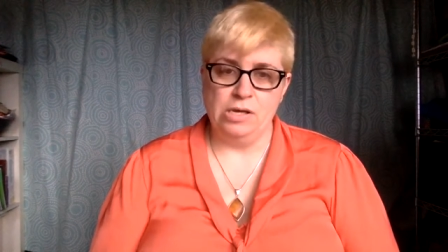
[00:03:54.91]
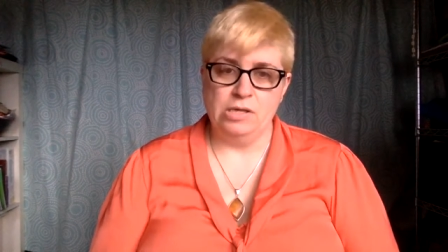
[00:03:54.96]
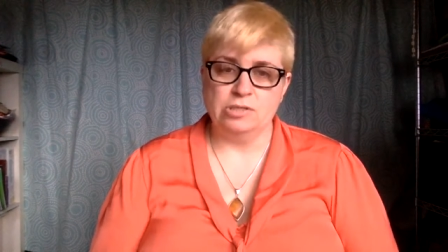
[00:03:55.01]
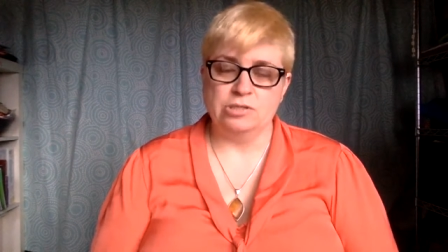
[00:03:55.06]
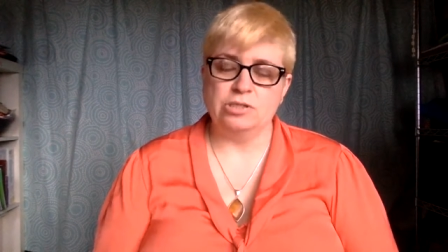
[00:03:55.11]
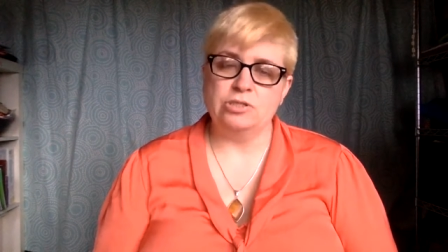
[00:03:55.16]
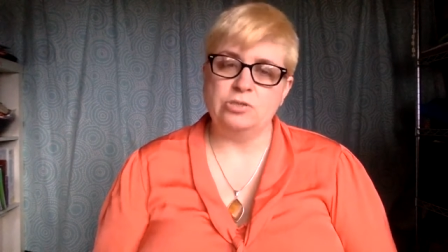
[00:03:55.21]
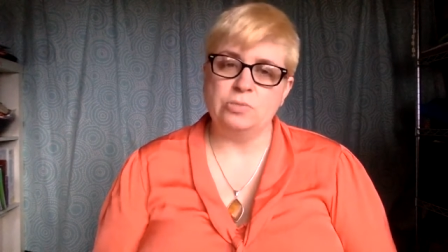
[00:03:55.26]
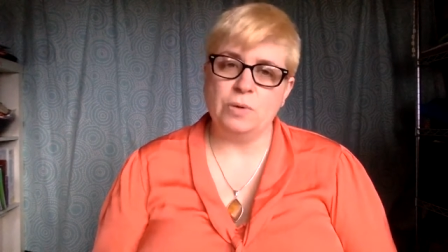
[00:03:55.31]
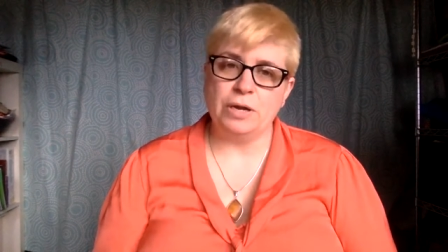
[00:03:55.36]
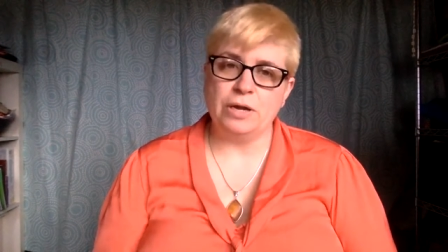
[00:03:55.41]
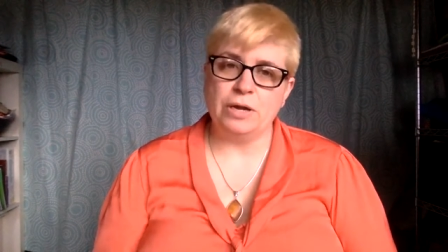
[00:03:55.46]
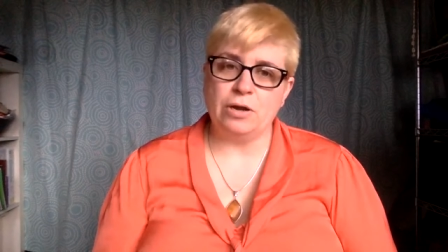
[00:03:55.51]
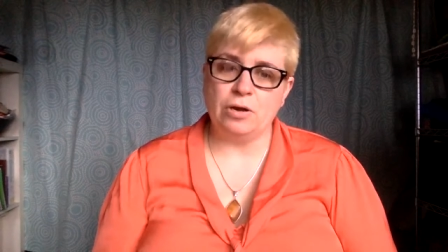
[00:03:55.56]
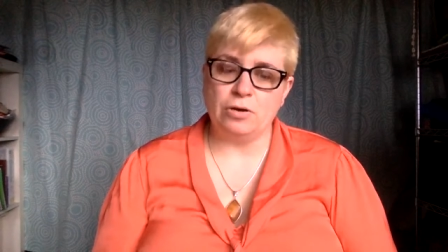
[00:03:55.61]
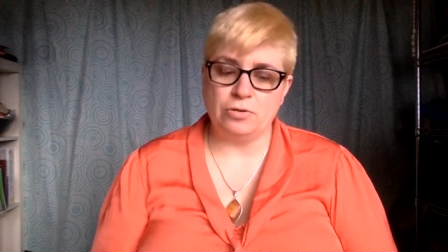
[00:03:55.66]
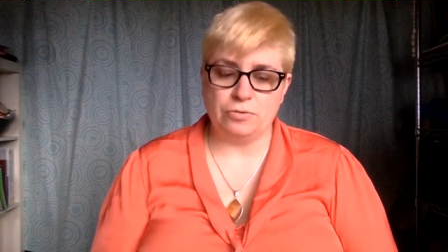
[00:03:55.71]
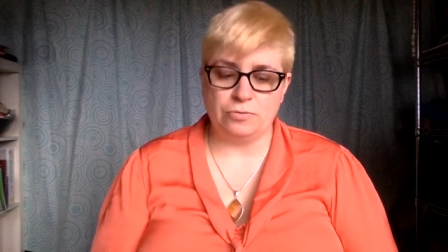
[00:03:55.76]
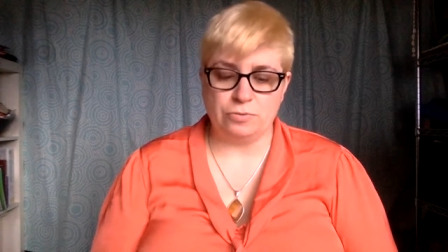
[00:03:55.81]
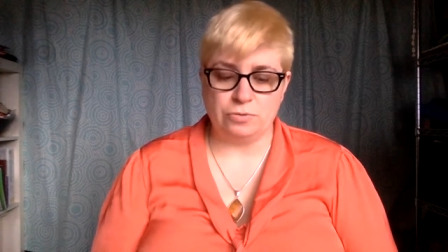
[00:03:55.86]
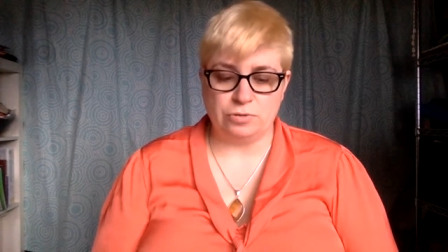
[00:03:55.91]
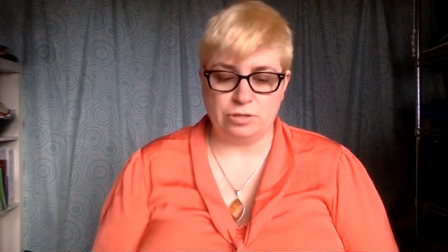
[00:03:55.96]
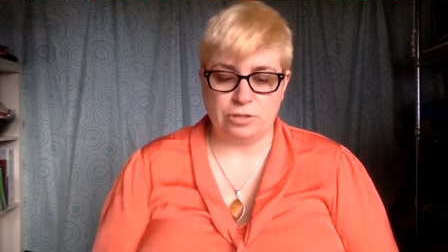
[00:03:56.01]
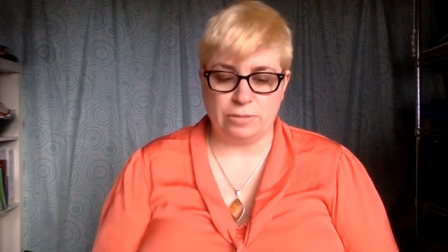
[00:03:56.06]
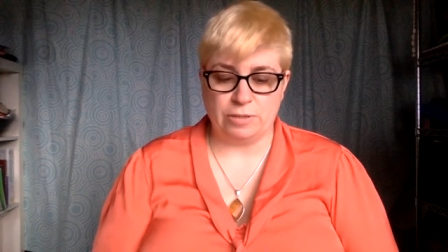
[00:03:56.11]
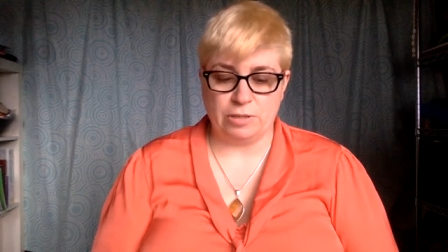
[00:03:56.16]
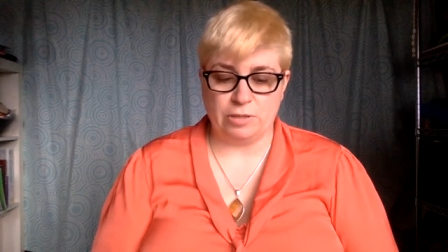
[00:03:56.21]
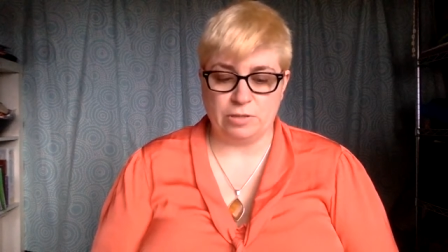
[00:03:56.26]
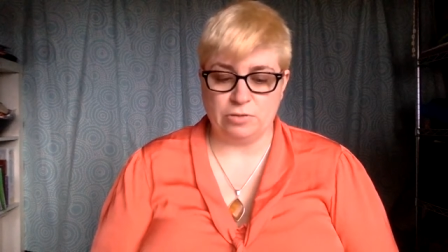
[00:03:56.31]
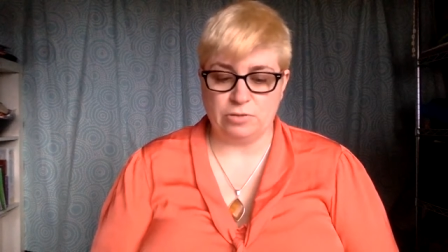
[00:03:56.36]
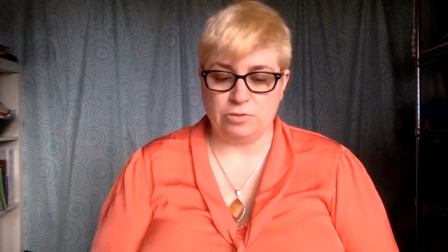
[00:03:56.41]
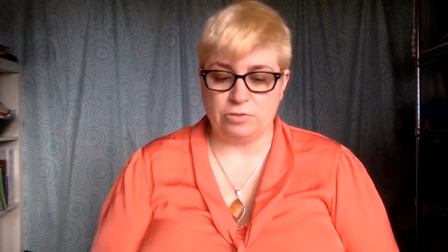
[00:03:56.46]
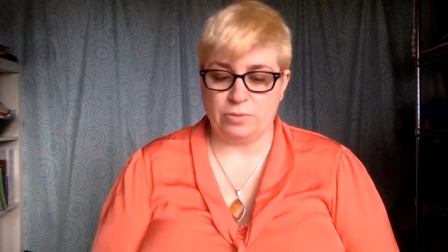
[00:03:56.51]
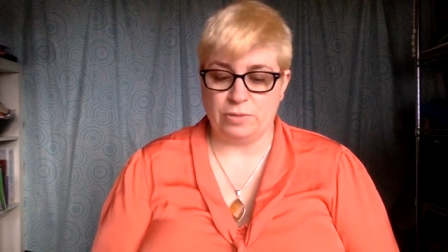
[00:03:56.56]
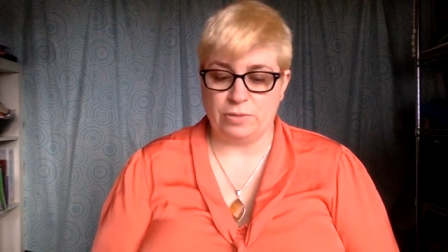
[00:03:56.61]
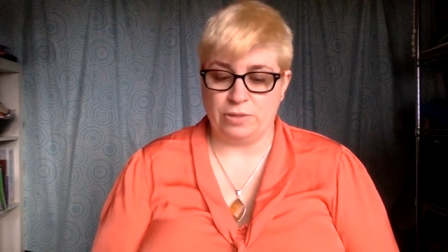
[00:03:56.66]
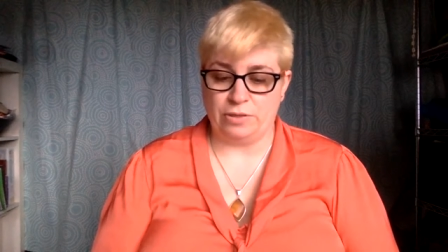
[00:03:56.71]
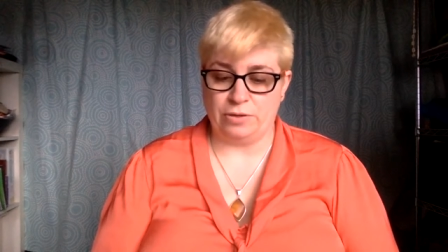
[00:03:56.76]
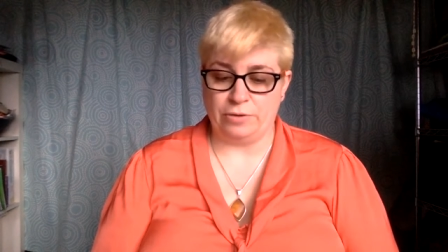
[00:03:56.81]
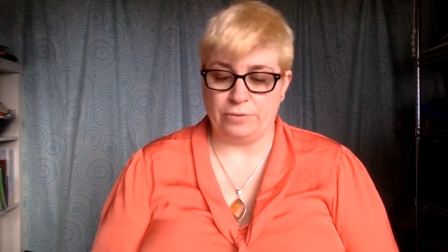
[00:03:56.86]
So I just want to go through some of those
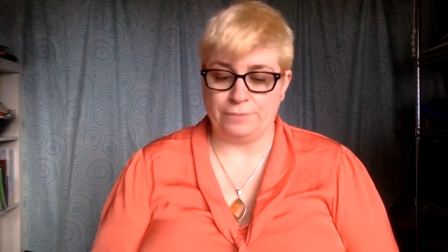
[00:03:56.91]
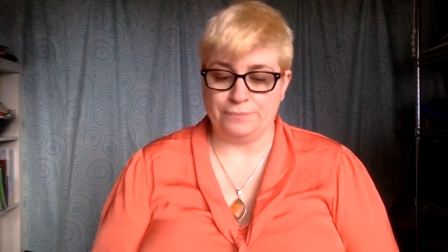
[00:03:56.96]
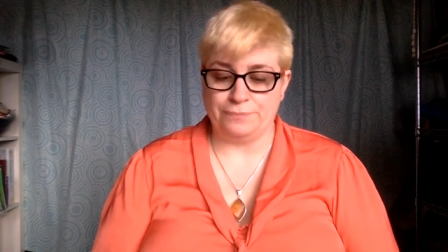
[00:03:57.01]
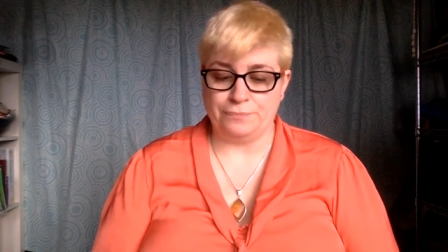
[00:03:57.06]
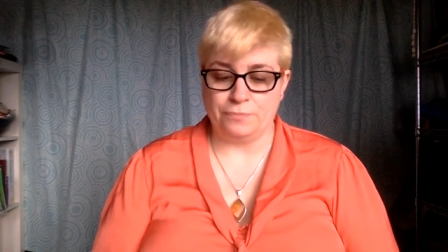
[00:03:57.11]
with you.